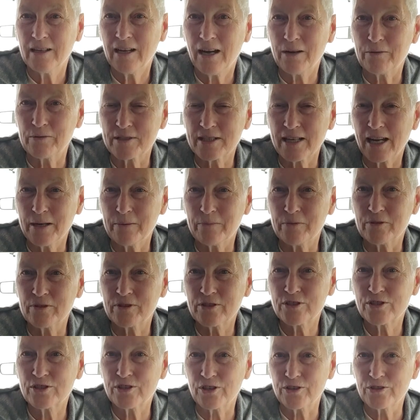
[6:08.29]
I was able
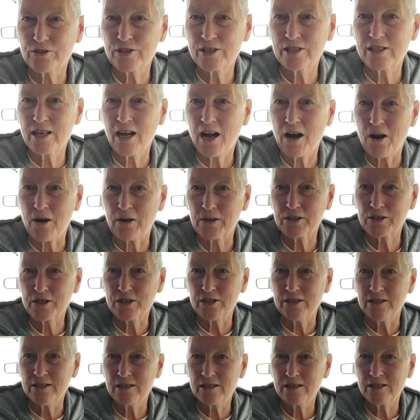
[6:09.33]
to search the
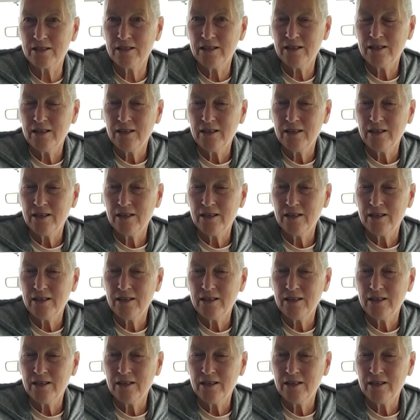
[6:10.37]
auctions.